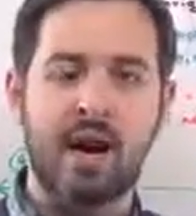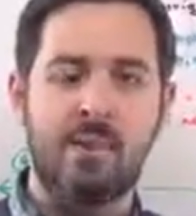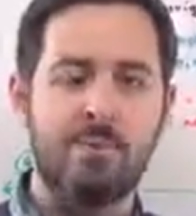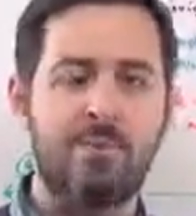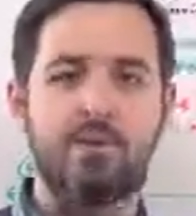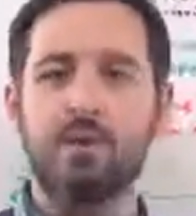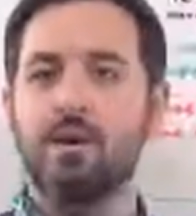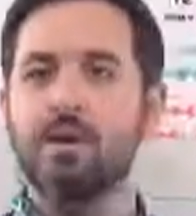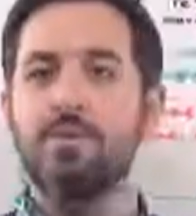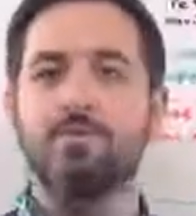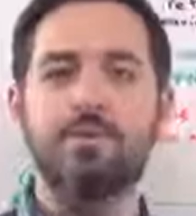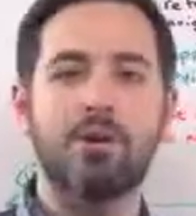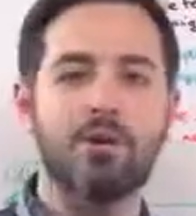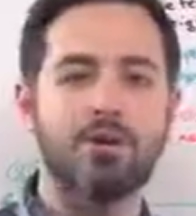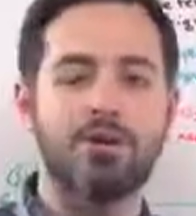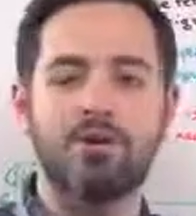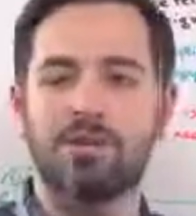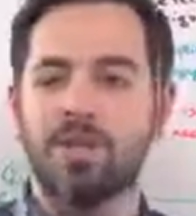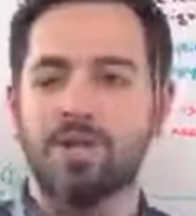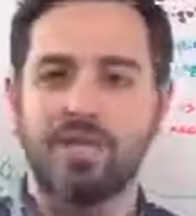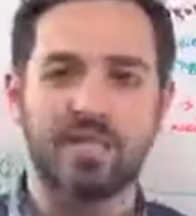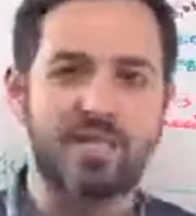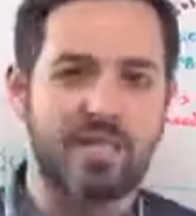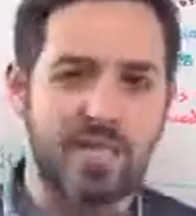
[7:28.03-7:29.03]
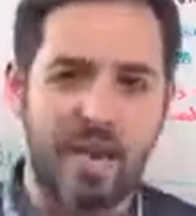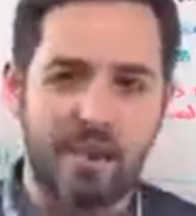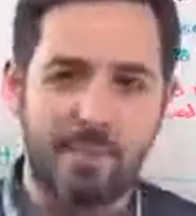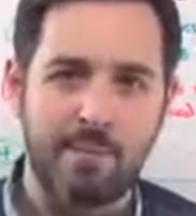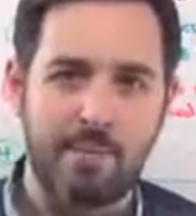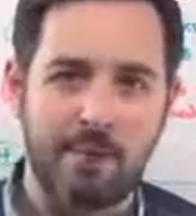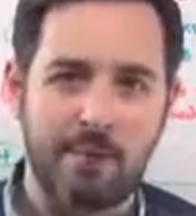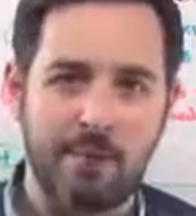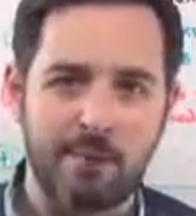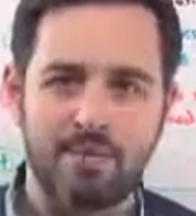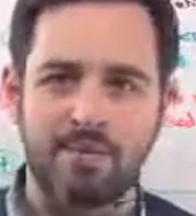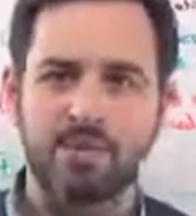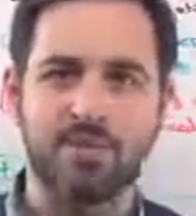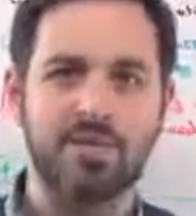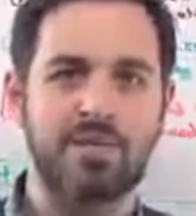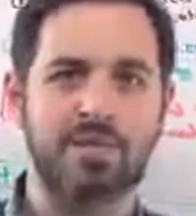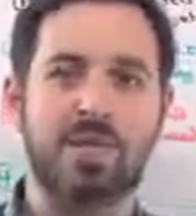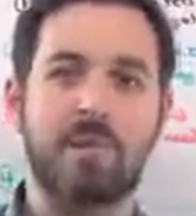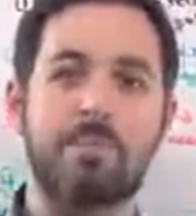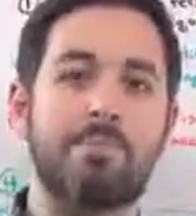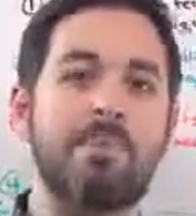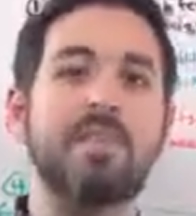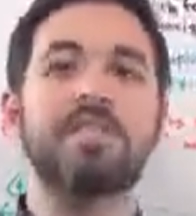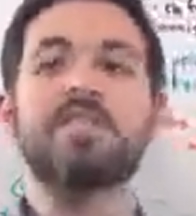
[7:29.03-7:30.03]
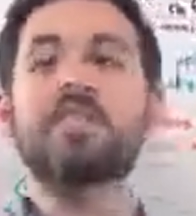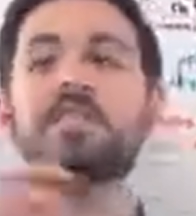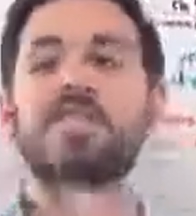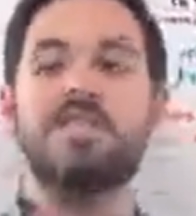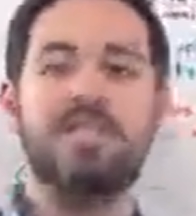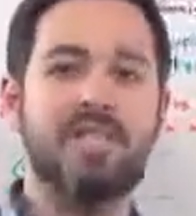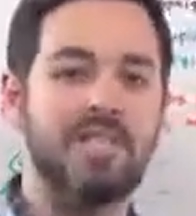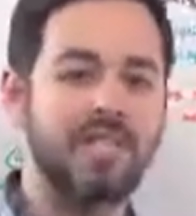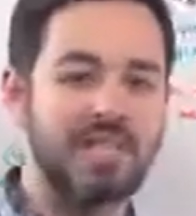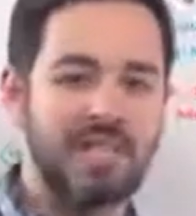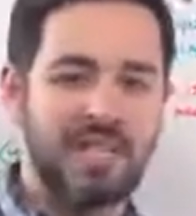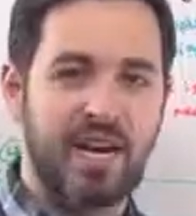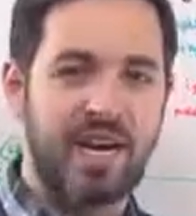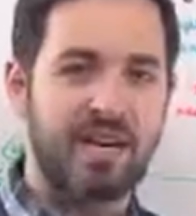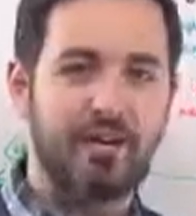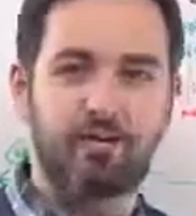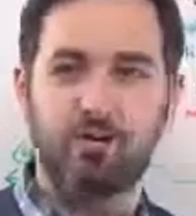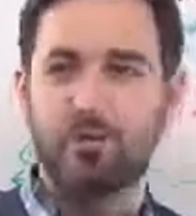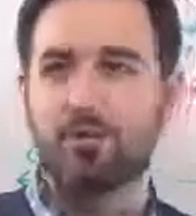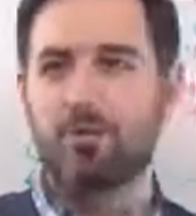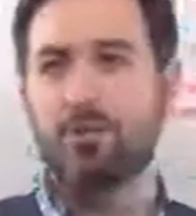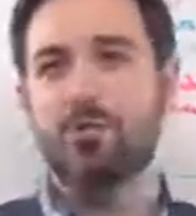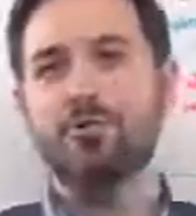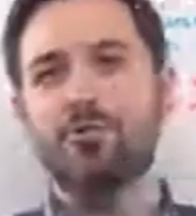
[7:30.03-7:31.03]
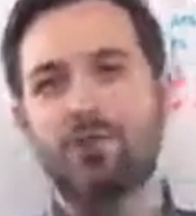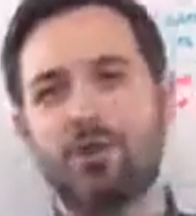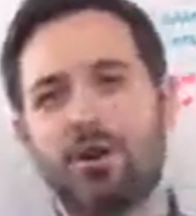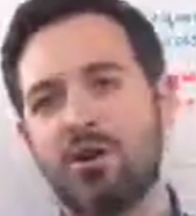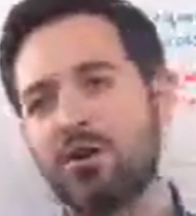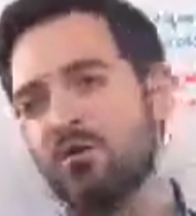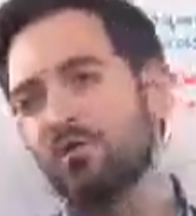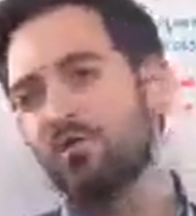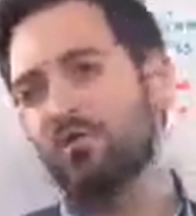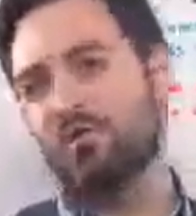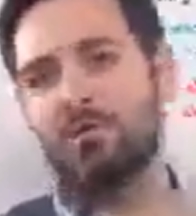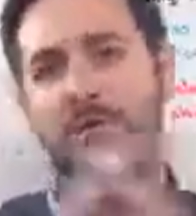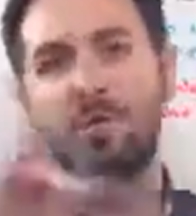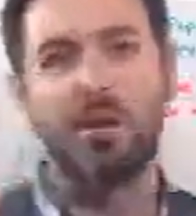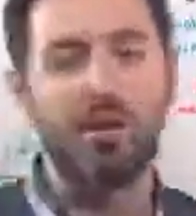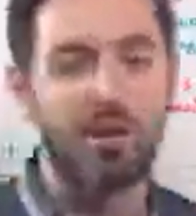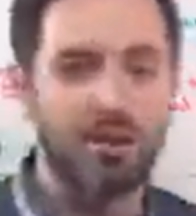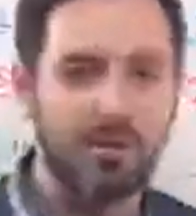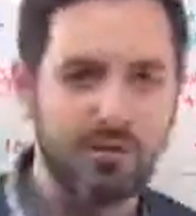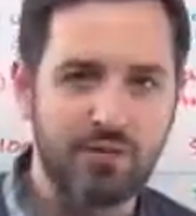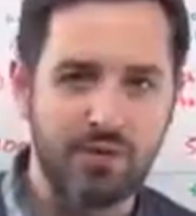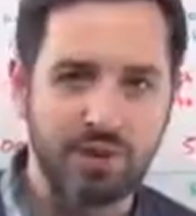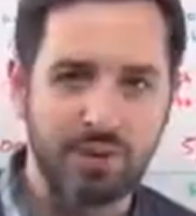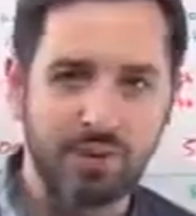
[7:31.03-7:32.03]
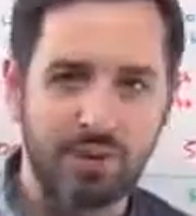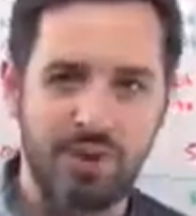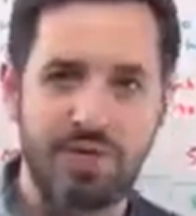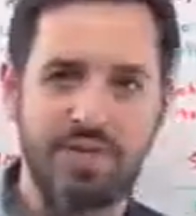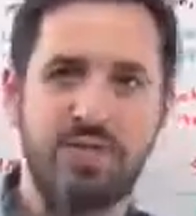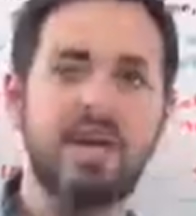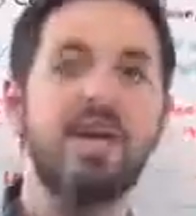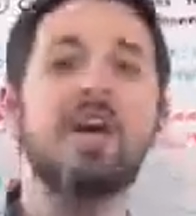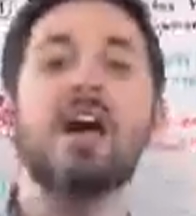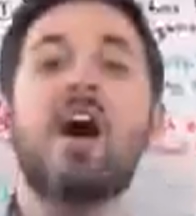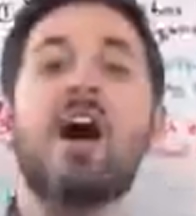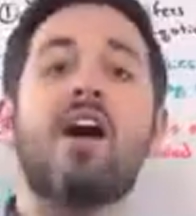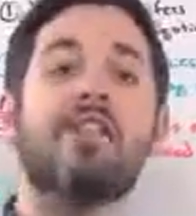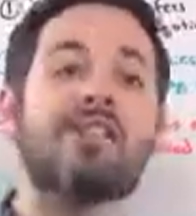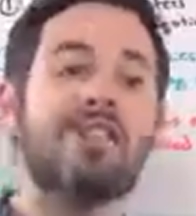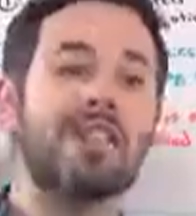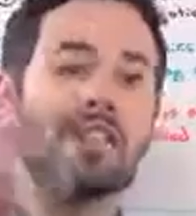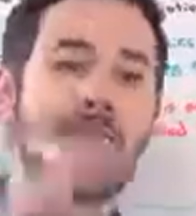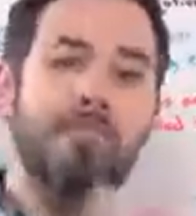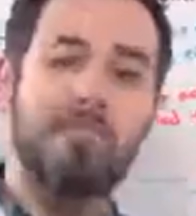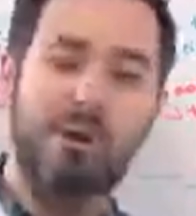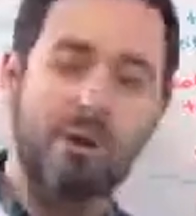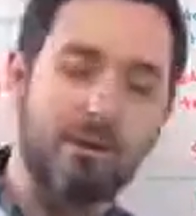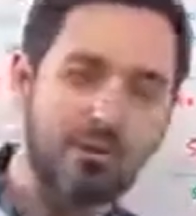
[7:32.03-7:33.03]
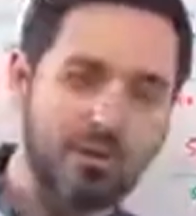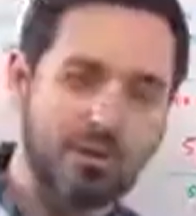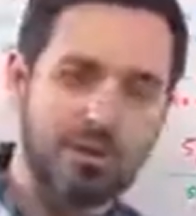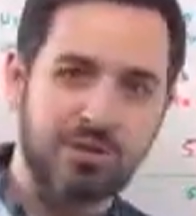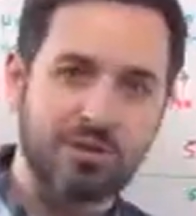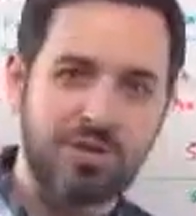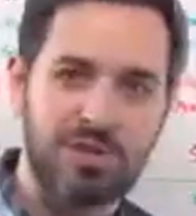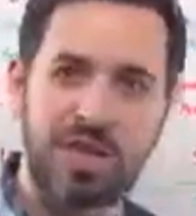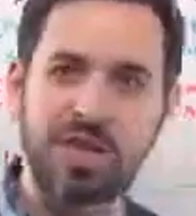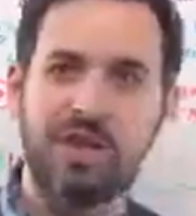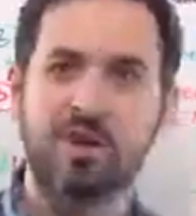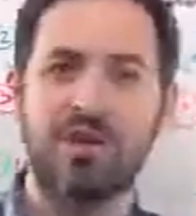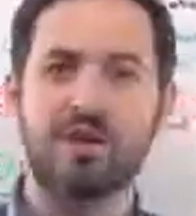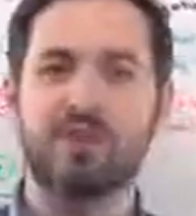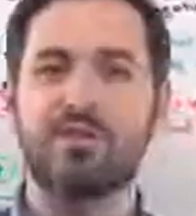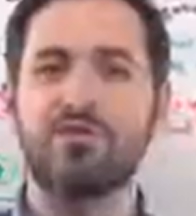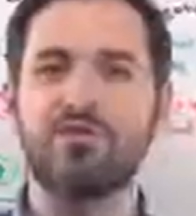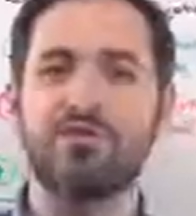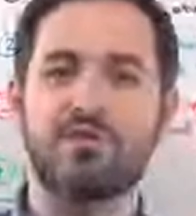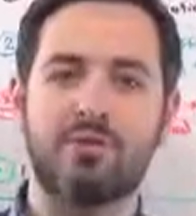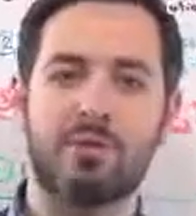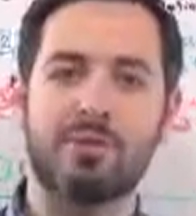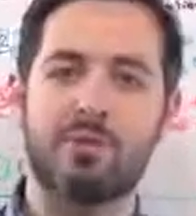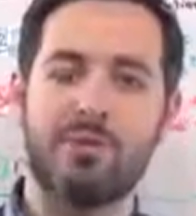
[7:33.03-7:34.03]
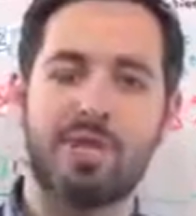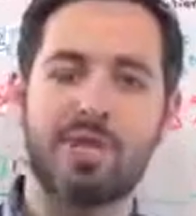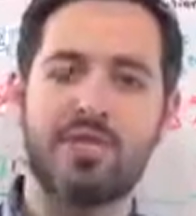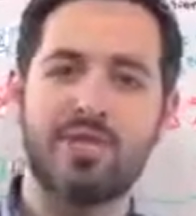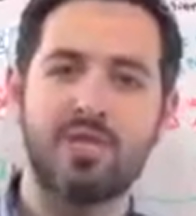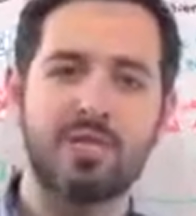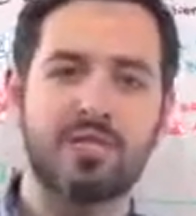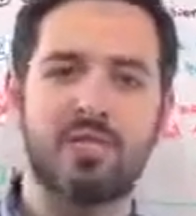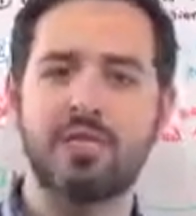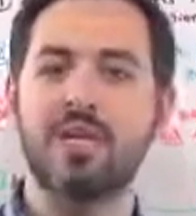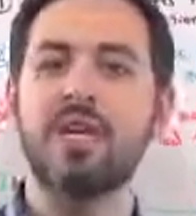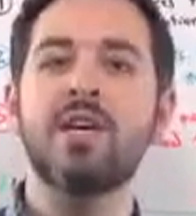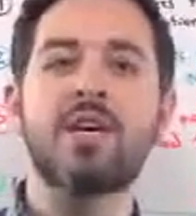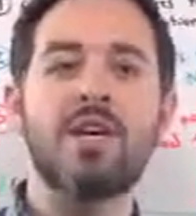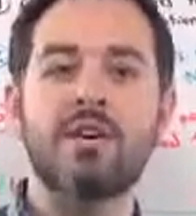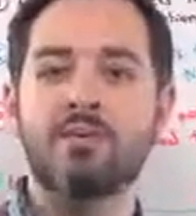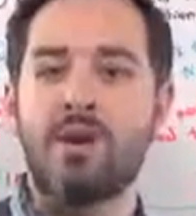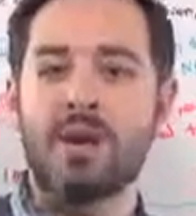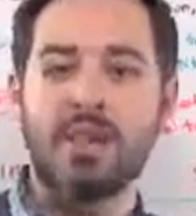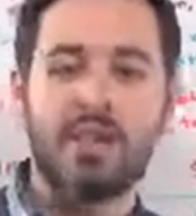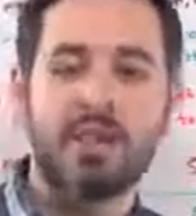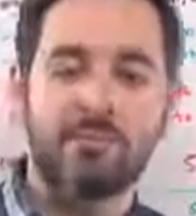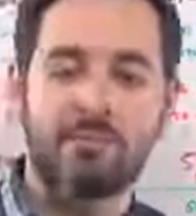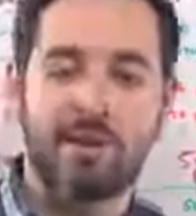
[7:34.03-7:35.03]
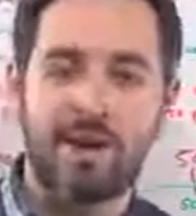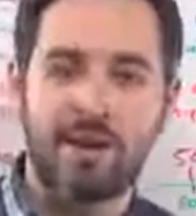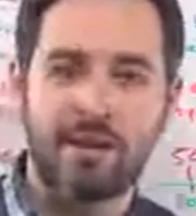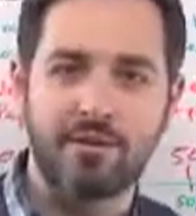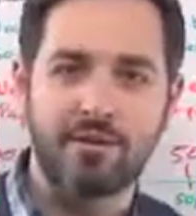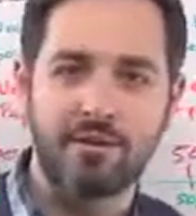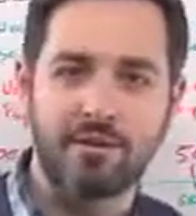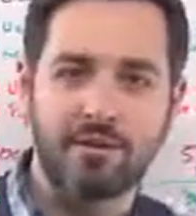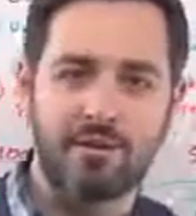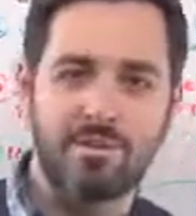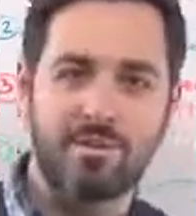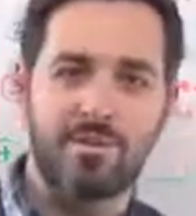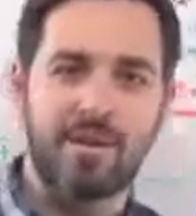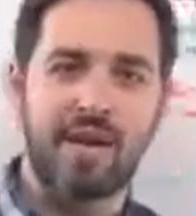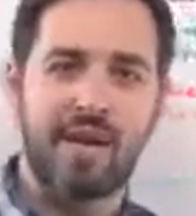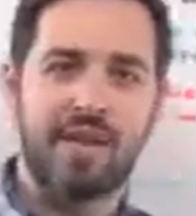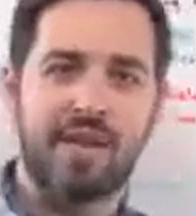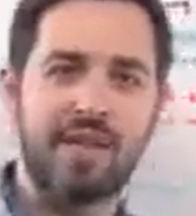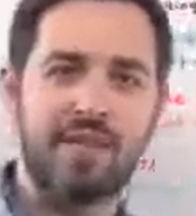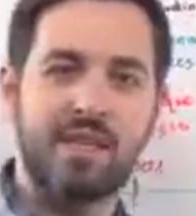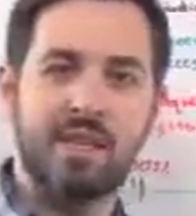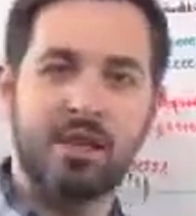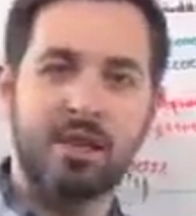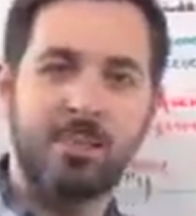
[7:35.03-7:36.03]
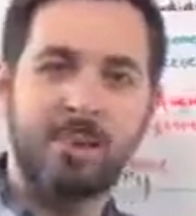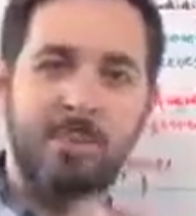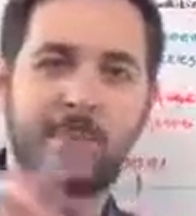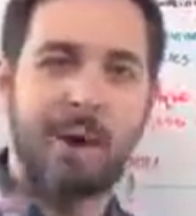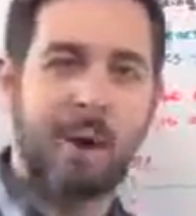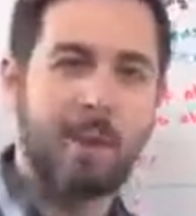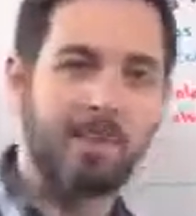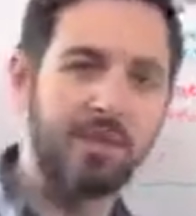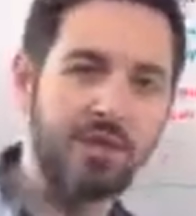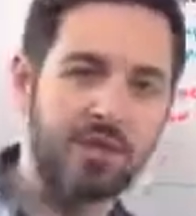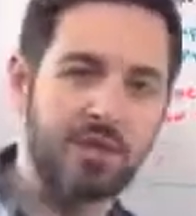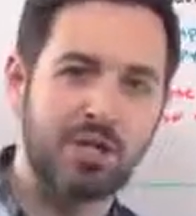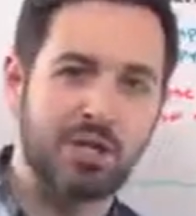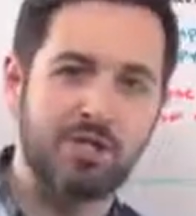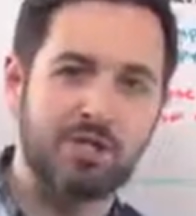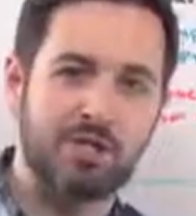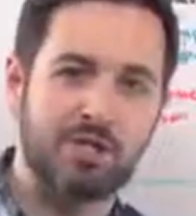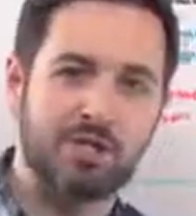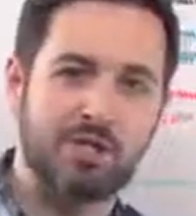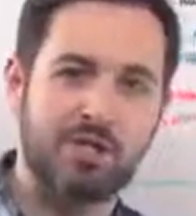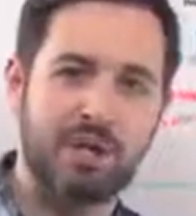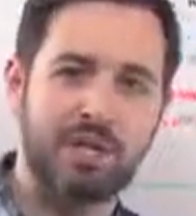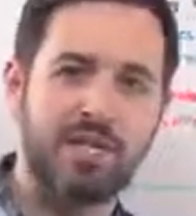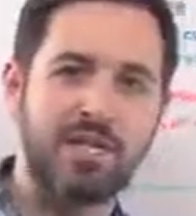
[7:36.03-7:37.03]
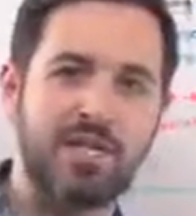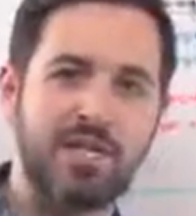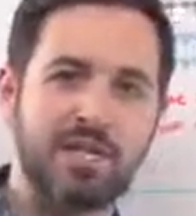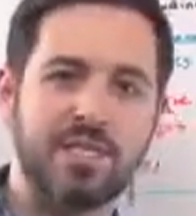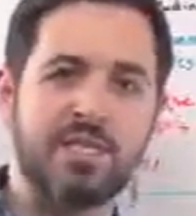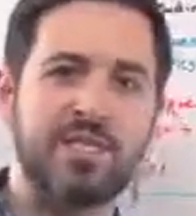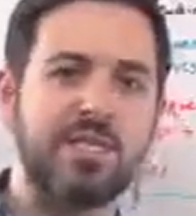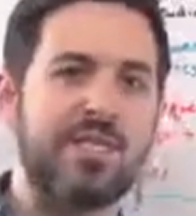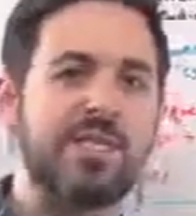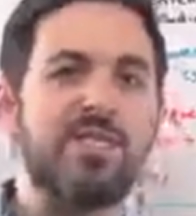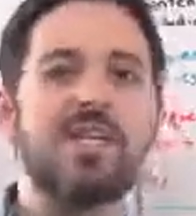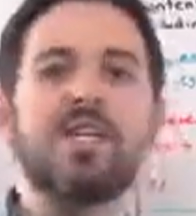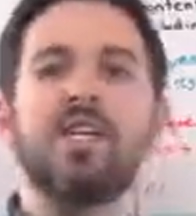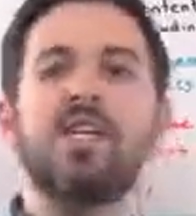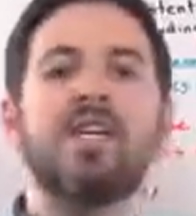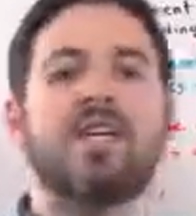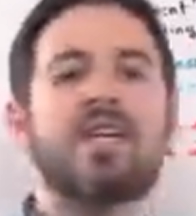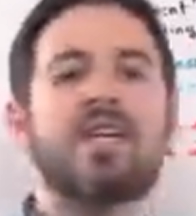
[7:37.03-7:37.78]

producing the same articles, and then Business Insider will produce articles from all over the place. Huffington Post will take articles from places, right, that writers submit, and it'll be published in different places. And